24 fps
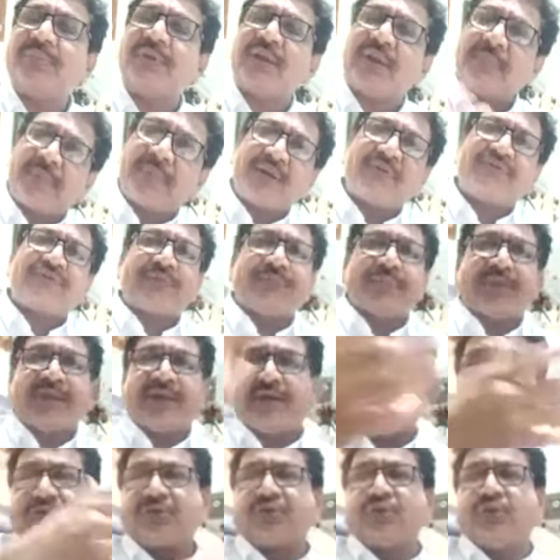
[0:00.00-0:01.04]
But apart from that,
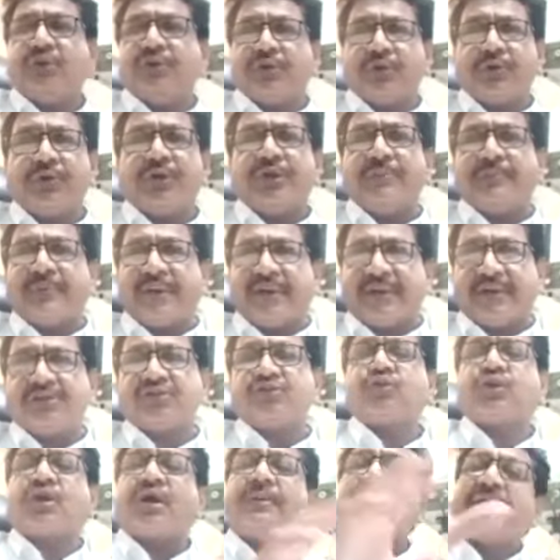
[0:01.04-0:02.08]
also in routine practice,
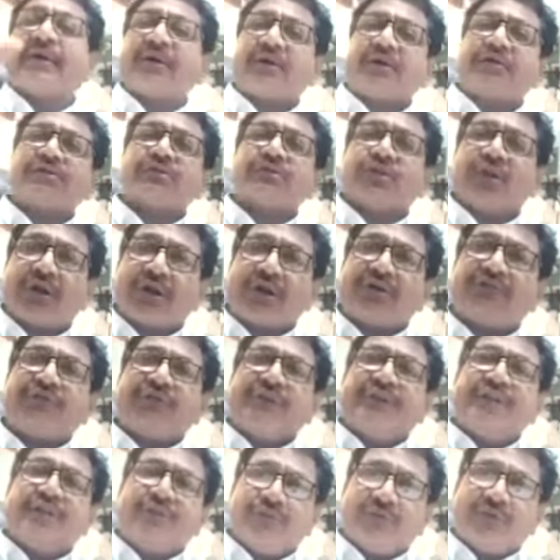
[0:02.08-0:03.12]
you come across lot of
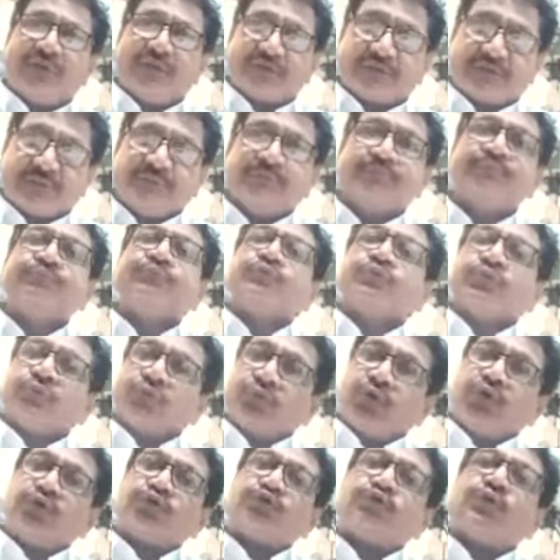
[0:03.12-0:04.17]
individuals,
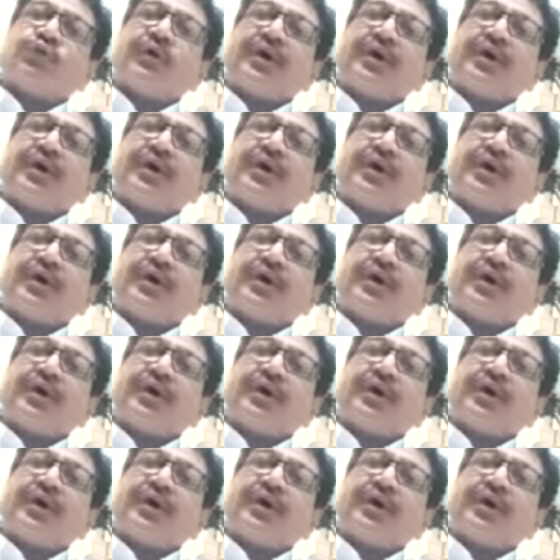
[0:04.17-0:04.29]
those who